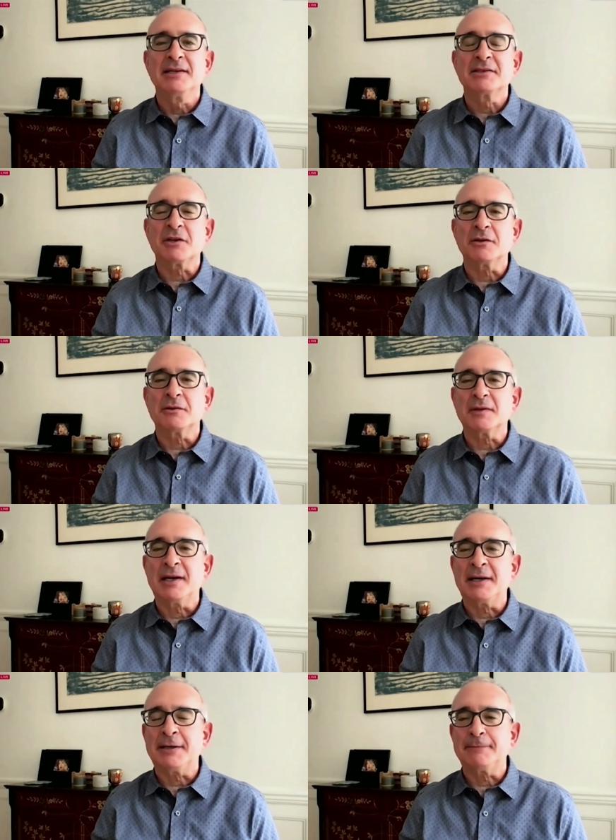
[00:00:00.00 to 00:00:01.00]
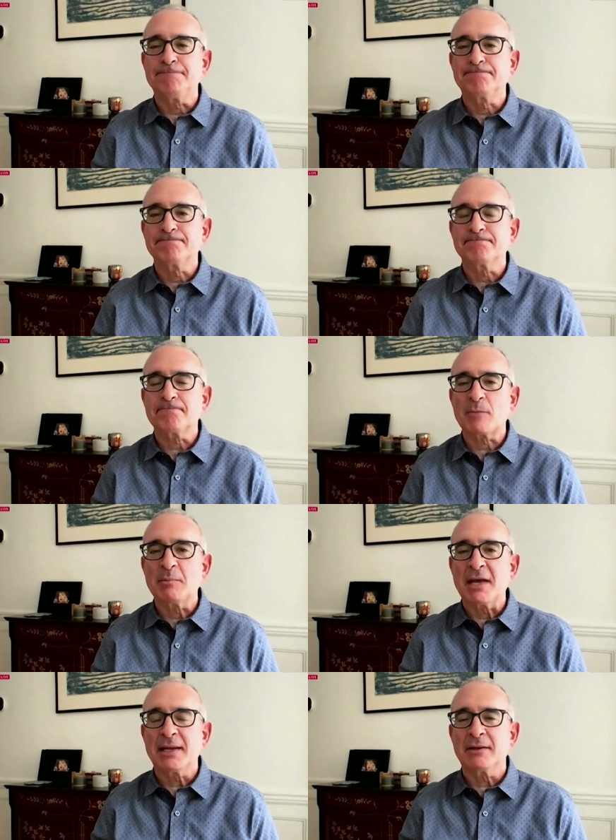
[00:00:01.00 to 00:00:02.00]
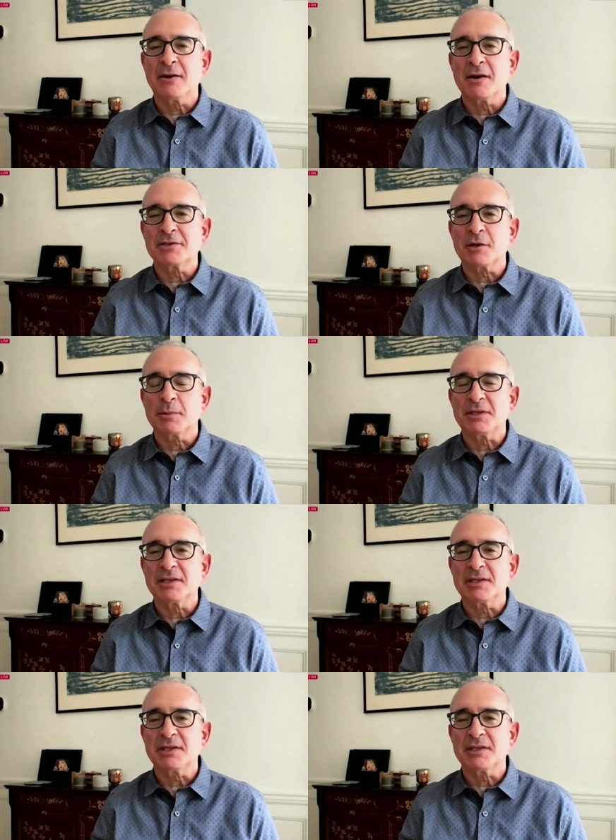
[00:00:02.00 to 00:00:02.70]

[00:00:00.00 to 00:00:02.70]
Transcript: So many large urban